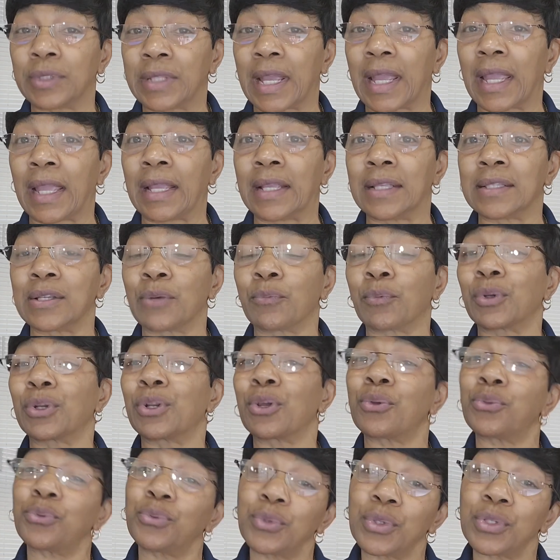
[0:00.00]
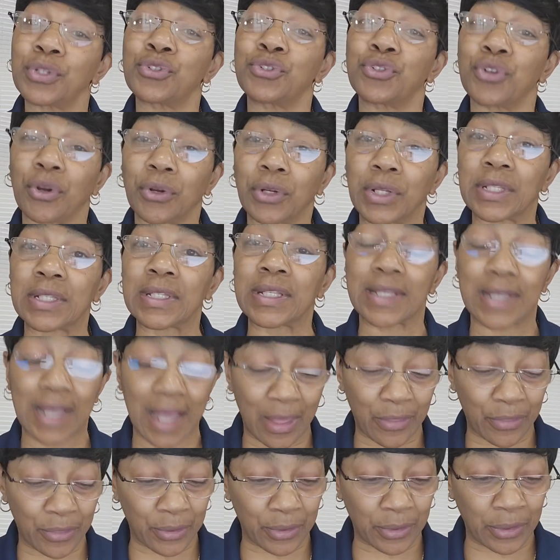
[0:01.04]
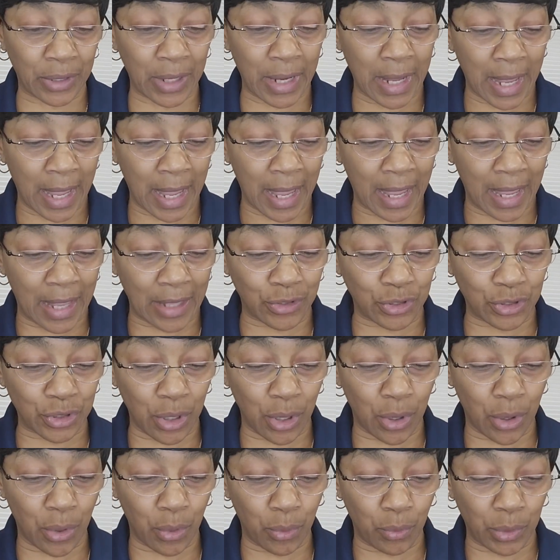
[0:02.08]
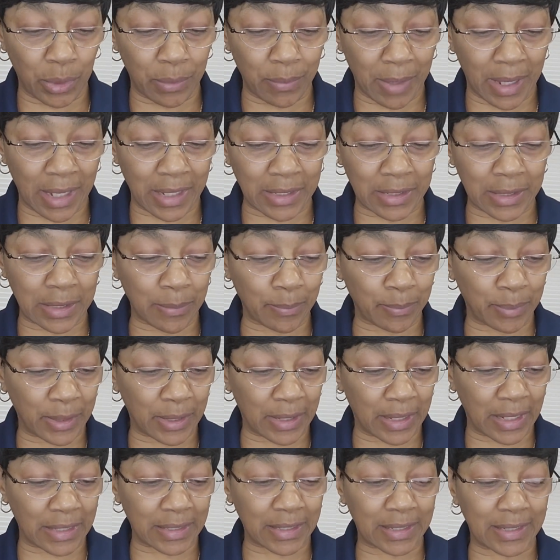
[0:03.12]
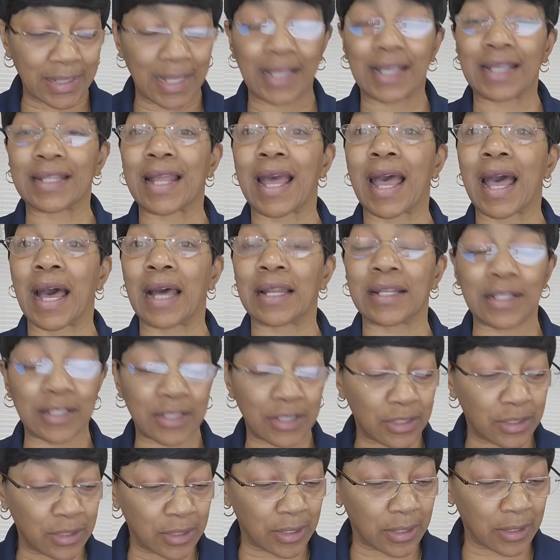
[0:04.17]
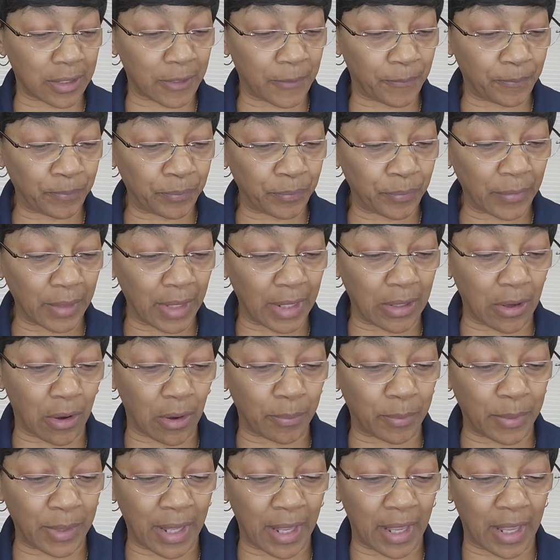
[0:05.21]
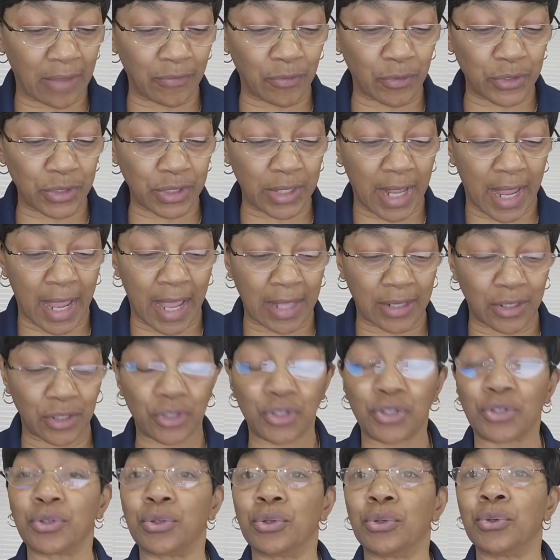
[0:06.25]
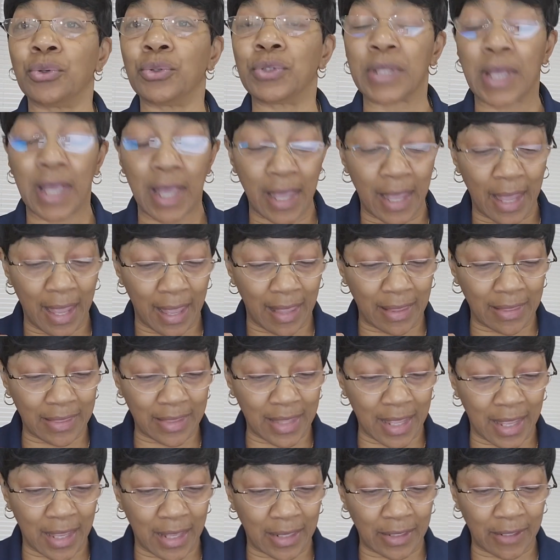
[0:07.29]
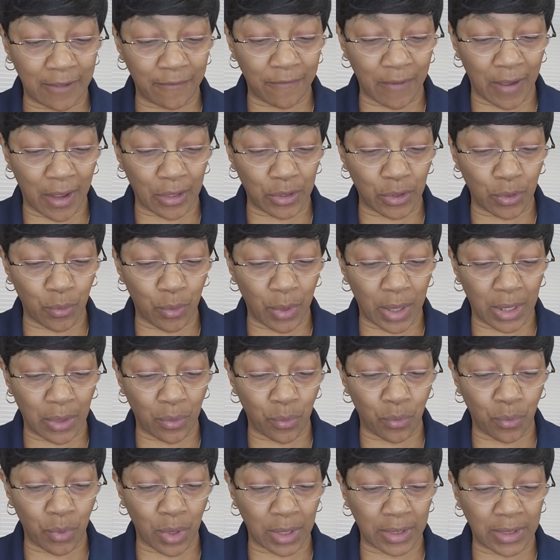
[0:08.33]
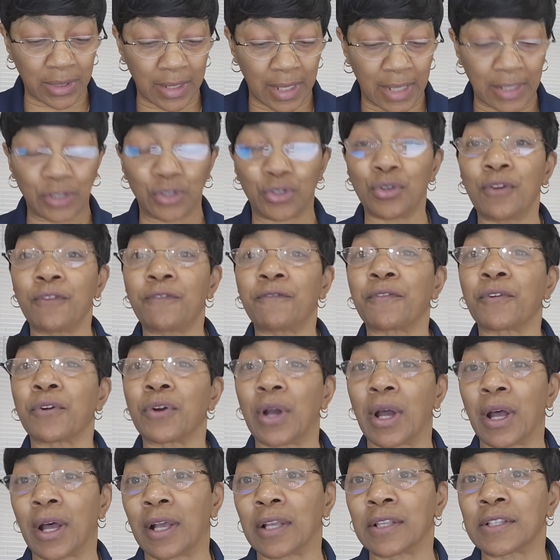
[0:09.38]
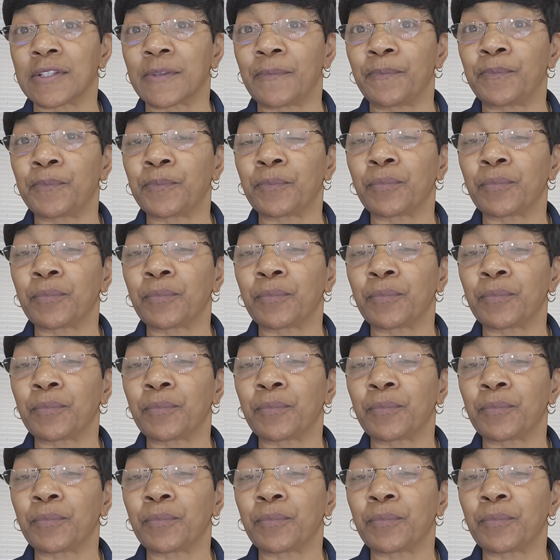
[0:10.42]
days, and we're going to go through this journey together. And so we must begin to take an honest look at our behaviors and attitudes and then evaluate what they do for us.